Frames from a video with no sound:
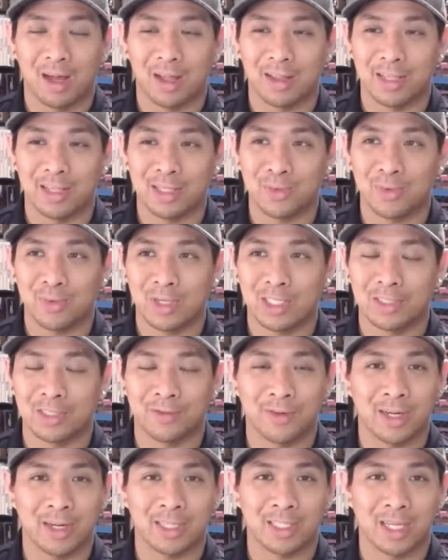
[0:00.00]
This one is
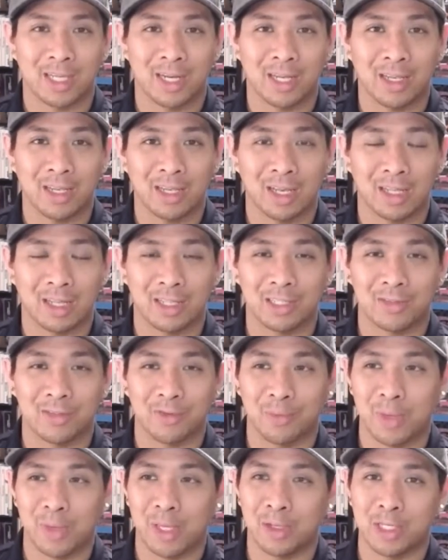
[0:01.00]
very exciting, at least
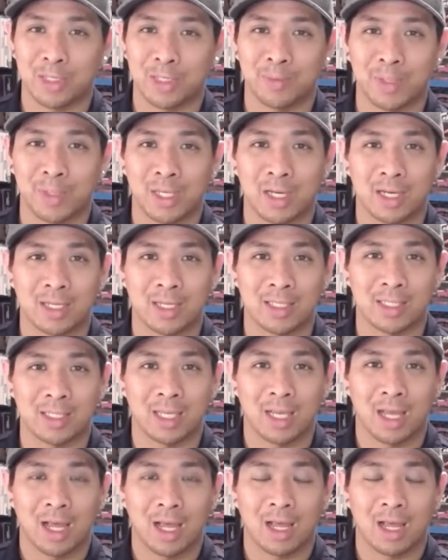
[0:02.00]
for me, just because